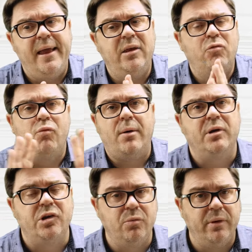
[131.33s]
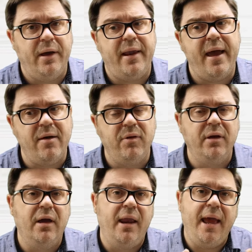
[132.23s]
is rubbish without
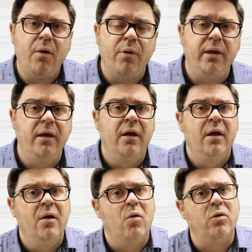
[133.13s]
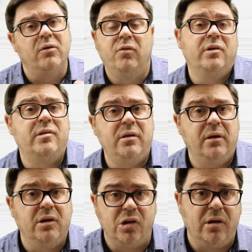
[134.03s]
having an equity or
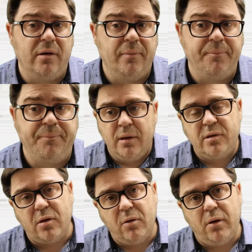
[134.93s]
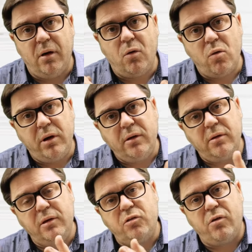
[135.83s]
diversity agenda. So according to
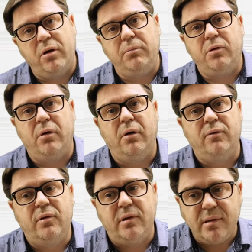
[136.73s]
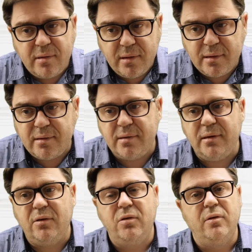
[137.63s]
the Australian Bureau of Statistics,
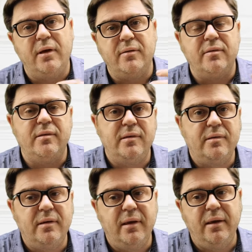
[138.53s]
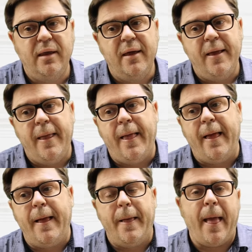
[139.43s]
in 2016,
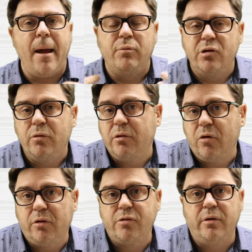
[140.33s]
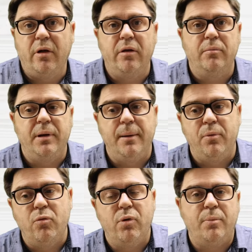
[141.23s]
Aboriginal and Torres Strait Islander
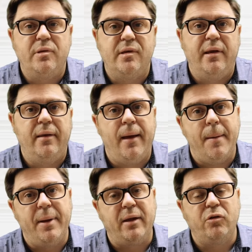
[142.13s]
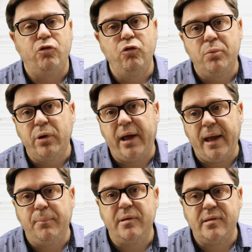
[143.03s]
people represent about
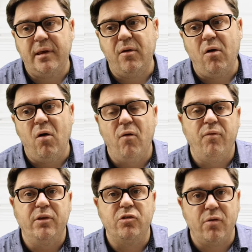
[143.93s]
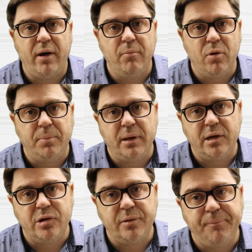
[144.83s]
2.8% of the Australian
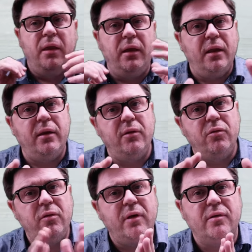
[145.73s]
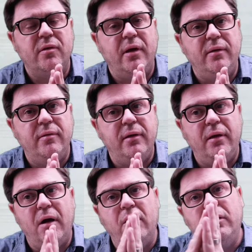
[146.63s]
population. Yet in
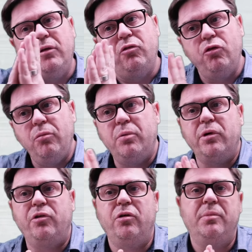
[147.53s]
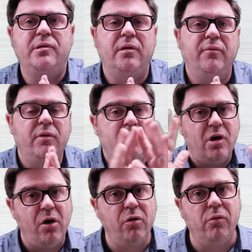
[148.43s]
2018, only 2.2% of the
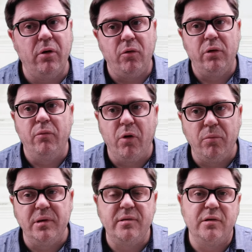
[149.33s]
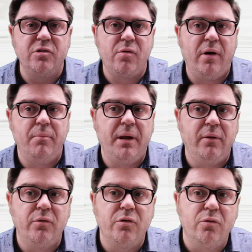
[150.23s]
total enrolments in Australian
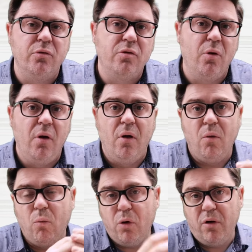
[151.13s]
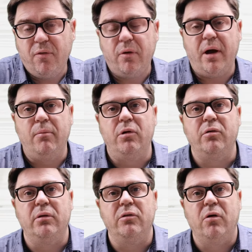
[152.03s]
medical schools were for
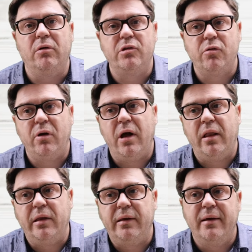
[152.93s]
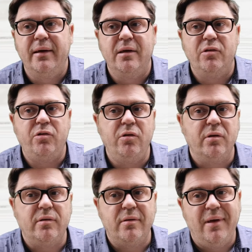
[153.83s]
Aboriginal and Torres Strait Islander
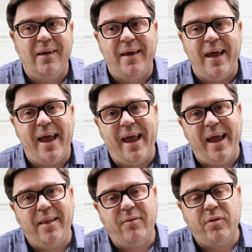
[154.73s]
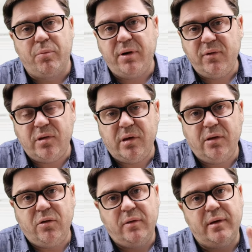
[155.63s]
students. And for the previous
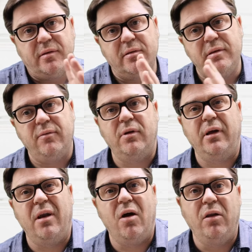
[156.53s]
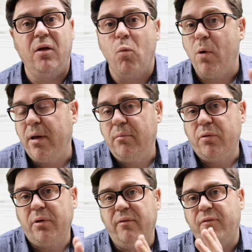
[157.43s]
year, 2017, only
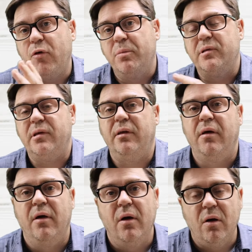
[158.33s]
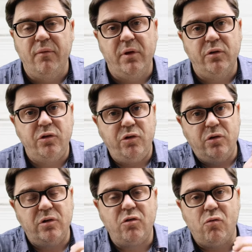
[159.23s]
1.4% of those
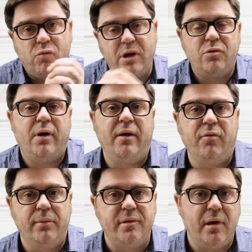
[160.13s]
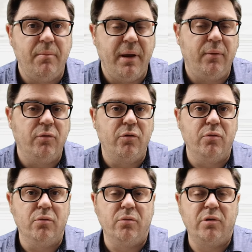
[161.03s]
students graduating from the same medical
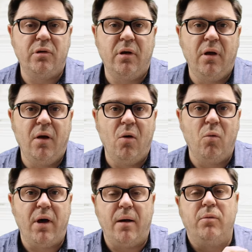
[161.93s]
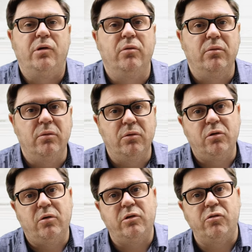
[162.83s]
schools were Aboriginal or
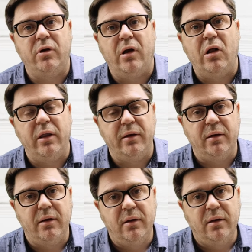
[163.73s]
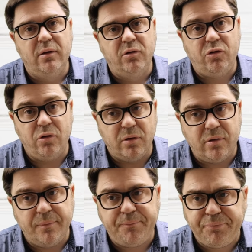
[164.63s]
Torres Strait Islander
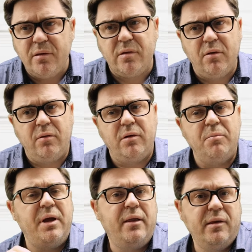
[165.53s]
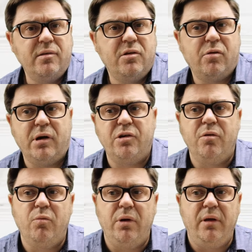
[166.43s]
students. So compare this
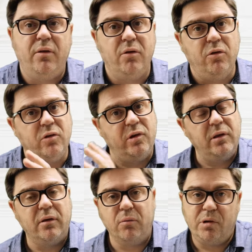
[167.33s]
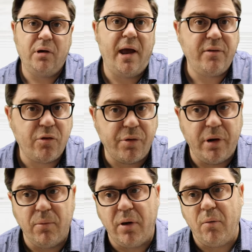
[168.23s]
situation with New Zealand, which has a
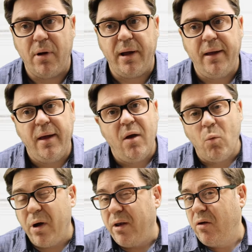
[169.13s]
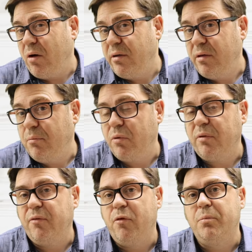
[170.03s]
treaty by the way, where 19.4%